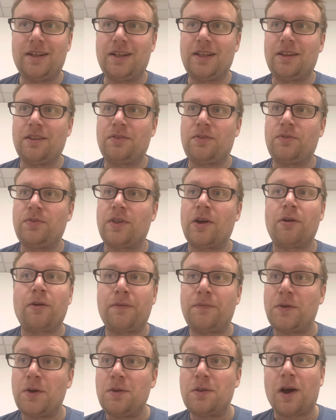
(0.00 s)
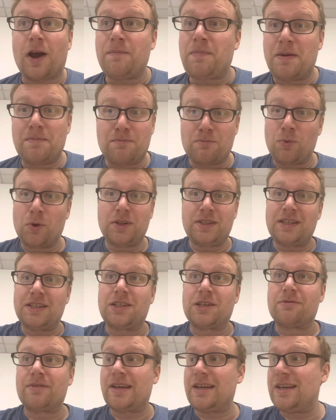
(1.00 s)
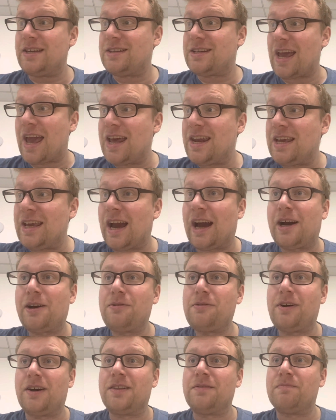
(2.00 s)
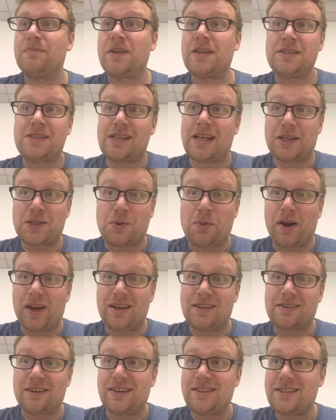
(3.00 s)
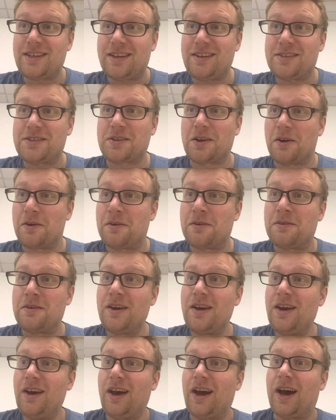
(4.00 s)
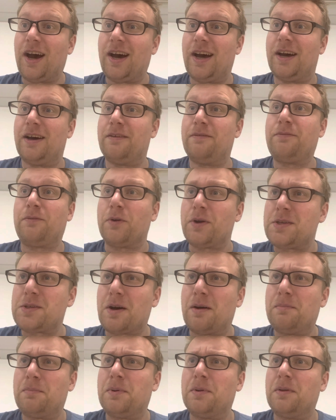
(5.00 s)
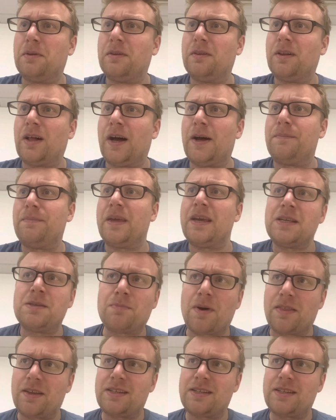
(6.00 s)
there are a few that I've been wanting to read anyhow, and, and so that's quite exciting. So, uh, for example, um, Is Mother